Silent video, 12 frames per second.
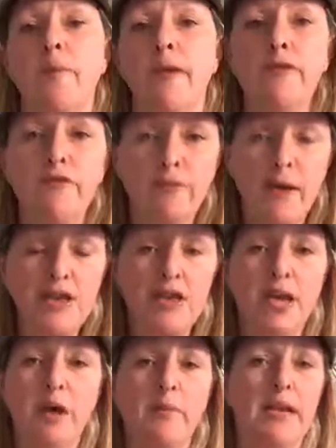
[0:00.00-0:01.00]

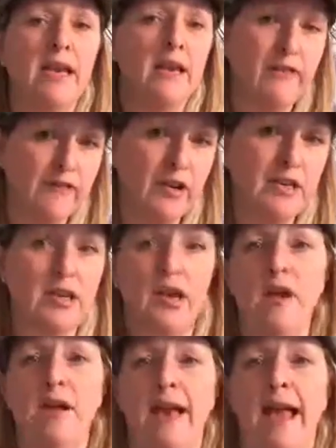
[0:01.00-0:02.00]
information coming in and information
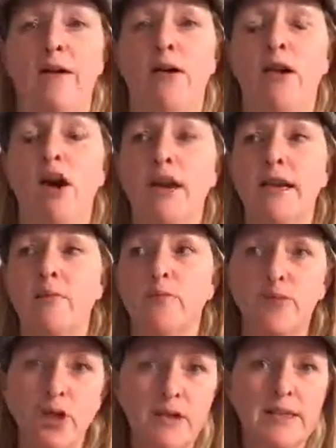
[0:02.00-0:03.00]
going out, and I can
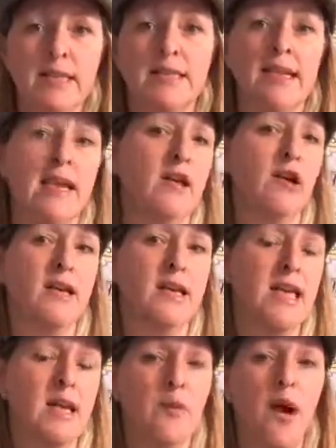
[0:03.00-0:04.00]
process it and I can
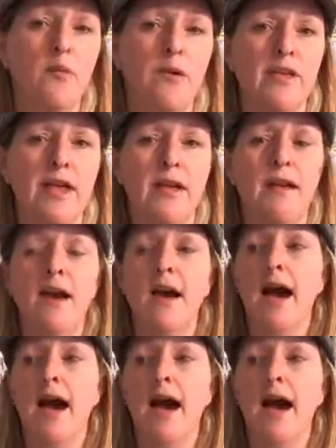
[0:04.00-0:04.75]
keep up with it,